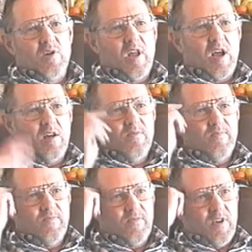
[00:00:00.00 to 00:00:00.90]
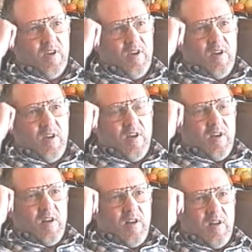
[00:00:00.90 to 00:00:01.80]
So anyhow,
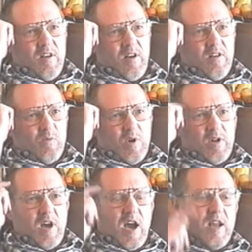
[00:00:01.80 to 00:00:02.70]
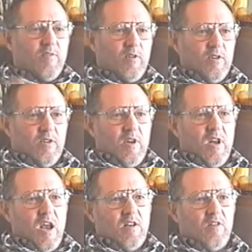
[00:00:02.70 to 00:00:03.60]
this one guy,
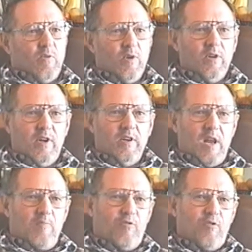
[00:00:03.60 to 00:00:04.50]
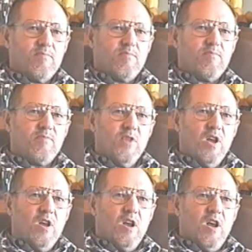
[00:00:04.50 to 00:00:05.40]
he had this one kid named,
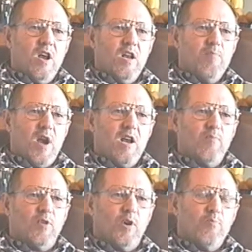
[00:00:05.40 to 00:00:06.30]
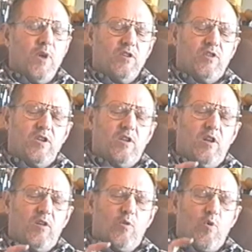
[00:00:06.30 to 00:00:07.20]
and he made him mix these
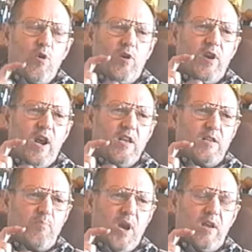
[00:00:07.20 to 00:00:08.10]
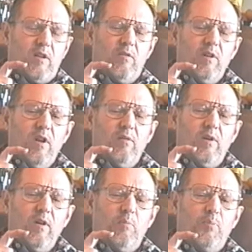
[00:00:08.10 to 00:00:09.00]
little quarter cans of paint, or
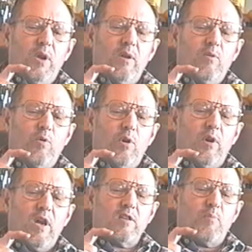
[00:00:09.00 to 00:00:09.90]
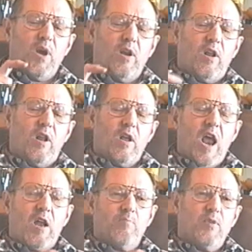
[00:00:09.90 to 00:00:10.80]
little bitty quarter cans of paint, and he
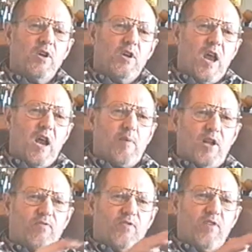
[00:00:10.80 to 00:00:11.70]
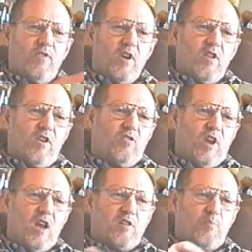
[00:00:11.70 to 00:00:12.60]
had about 15 of these
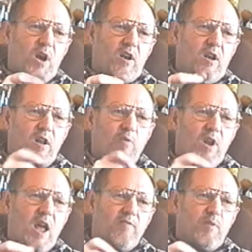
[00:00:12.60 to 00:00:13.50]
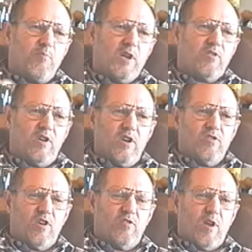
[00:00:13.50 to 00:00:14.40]
cans of paint, and he would have them mixing
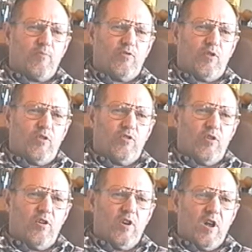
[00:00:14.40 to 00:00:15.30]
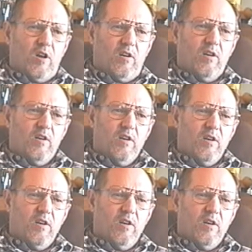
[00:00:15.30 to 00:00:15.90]
these things up for a certain color.